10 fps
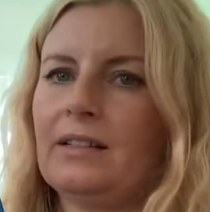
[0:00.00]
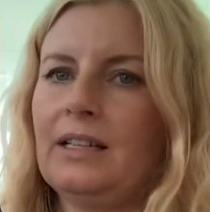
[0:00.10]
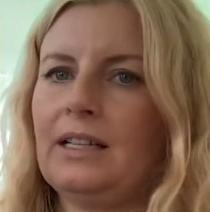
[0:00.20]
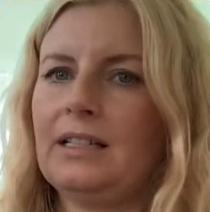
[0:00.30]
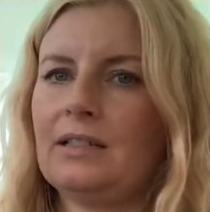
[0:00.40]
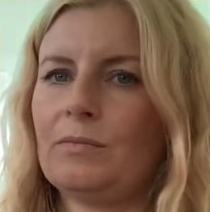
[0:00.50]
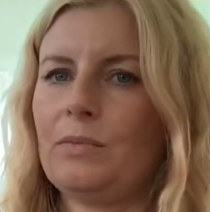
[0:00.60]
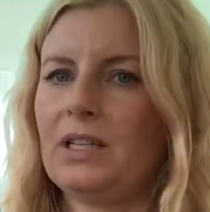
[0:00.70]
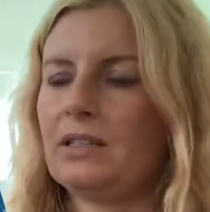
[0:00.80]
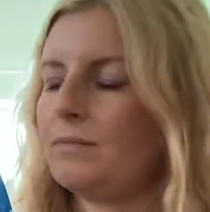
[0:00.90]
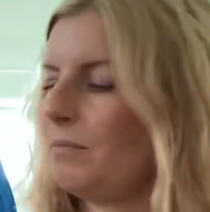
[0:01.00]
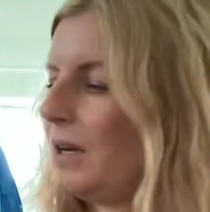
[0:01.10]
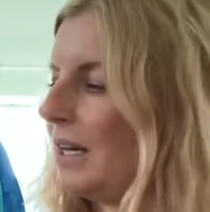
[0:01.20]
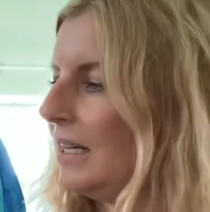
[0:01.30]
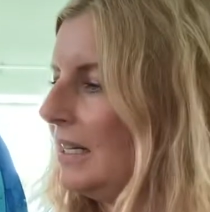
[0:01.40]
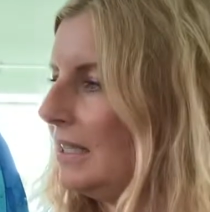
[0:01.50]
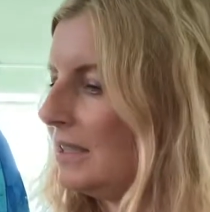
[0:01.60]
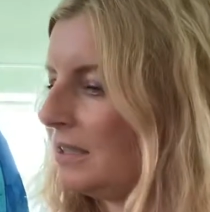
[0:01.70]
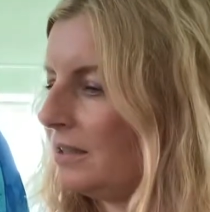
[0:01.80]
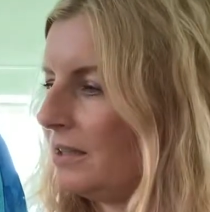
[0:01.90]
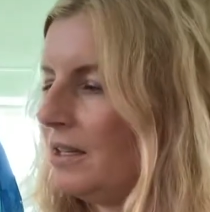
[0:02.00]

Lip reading: little bit by little.